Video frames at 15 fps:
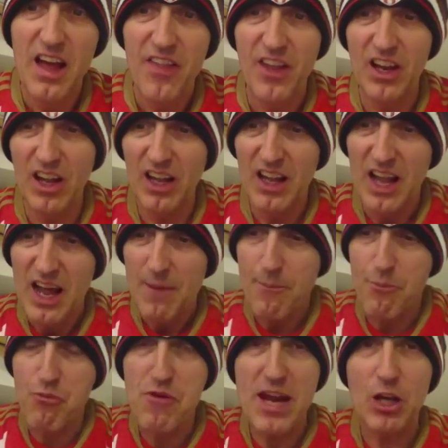the little
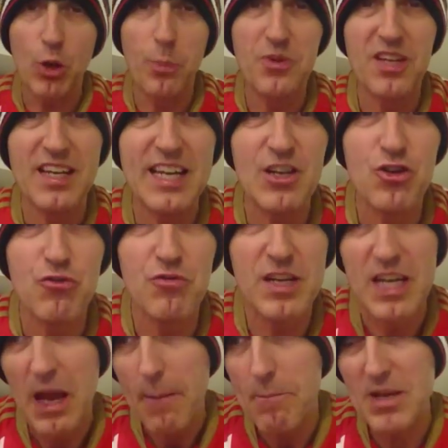breakups and
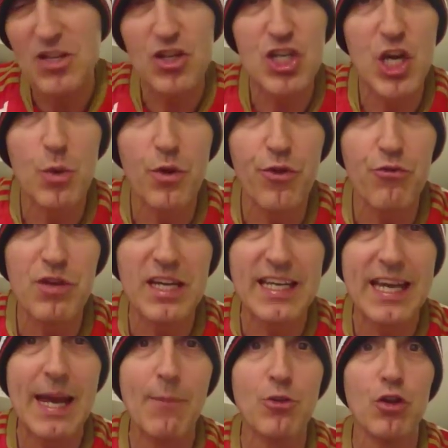injury, missing 2 or 3
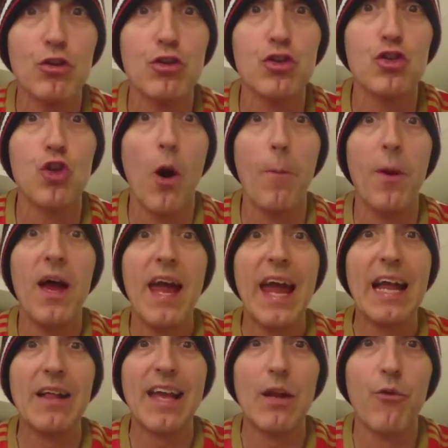games will stop.
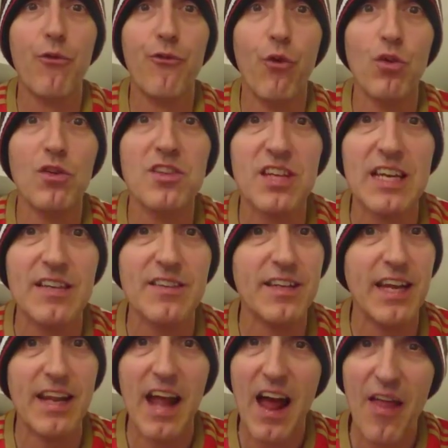He'll get a full season
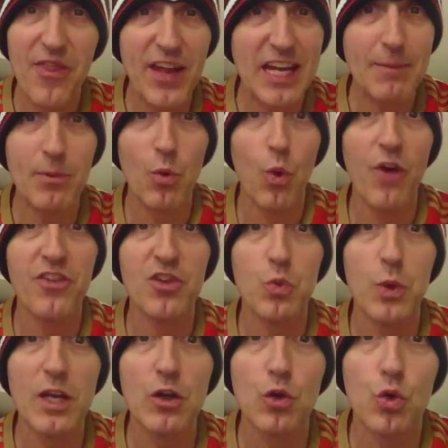in. Then he'll be worth his
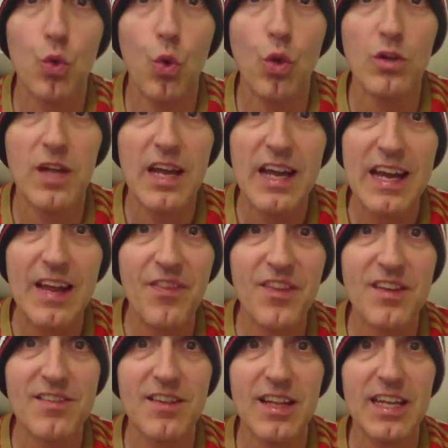weight in gold in
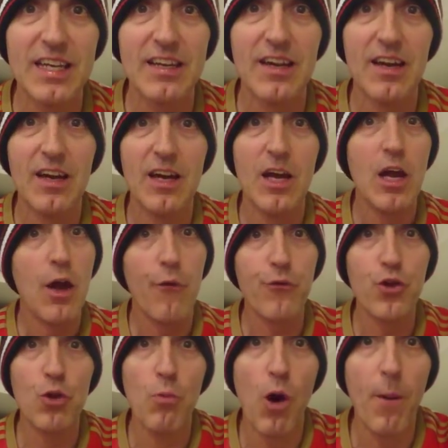this league. A
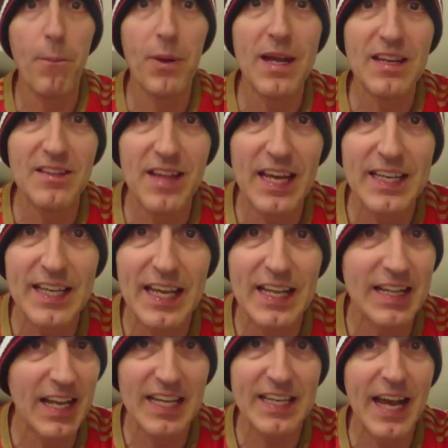few more players like
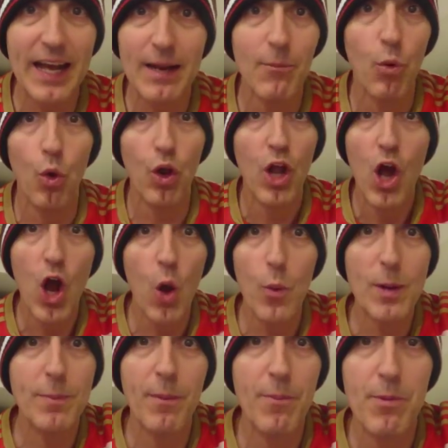Lee Cattermole and
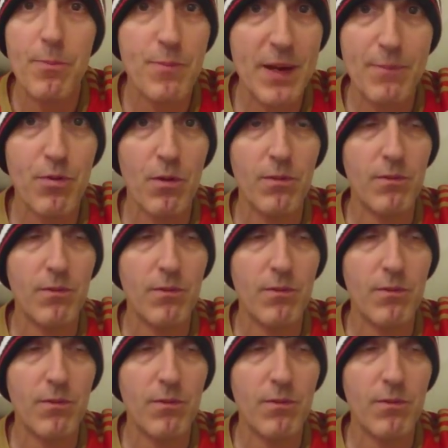we'll be